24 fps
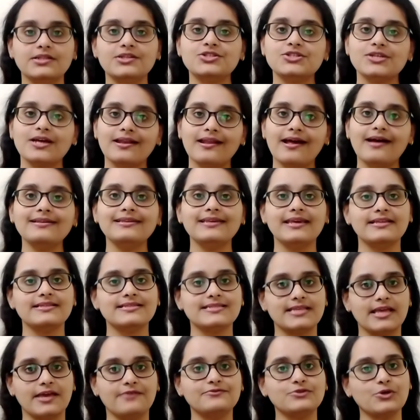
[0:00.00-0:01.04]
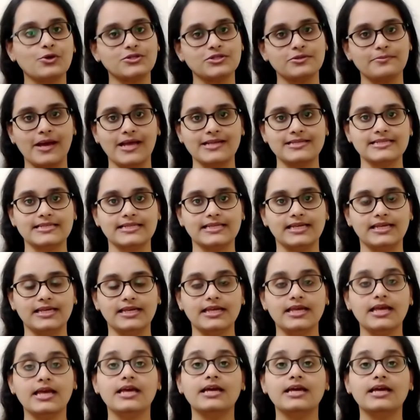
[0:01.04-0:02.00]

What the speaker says: The Challan gets saved automatically.